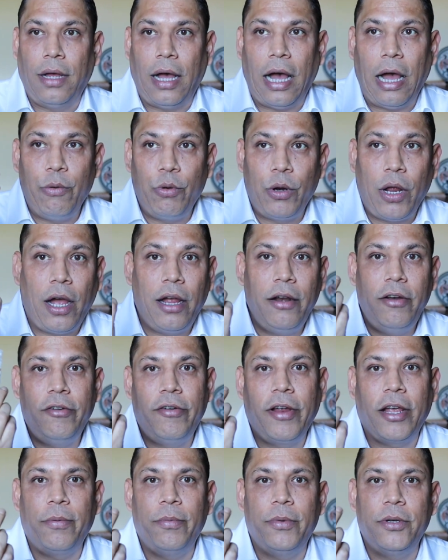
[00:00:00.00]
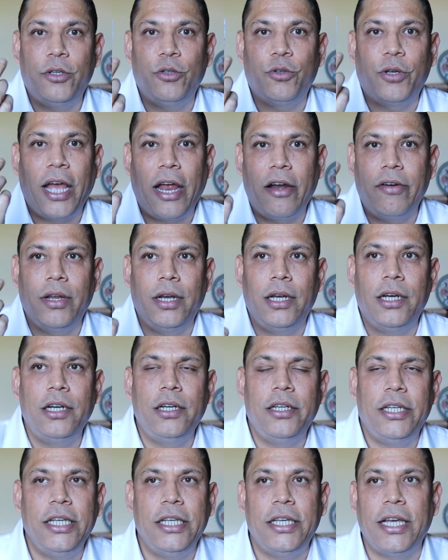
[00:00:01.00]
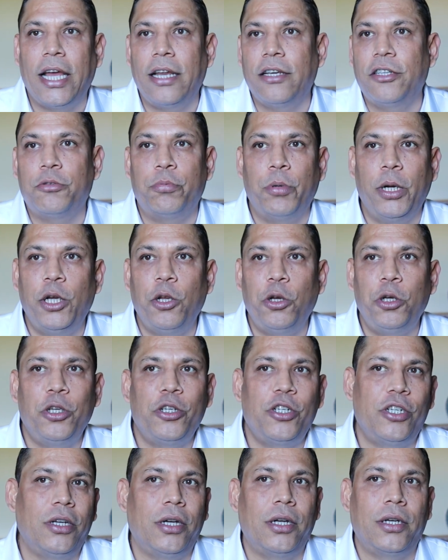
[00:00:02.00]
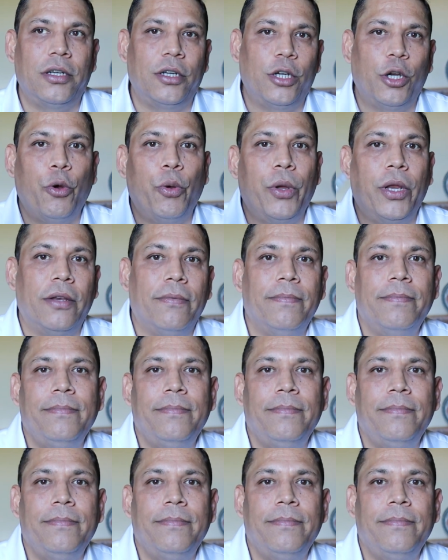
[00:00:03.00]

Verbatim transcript: I would highly recommend you carry a little tea can straight on your shirt and go in.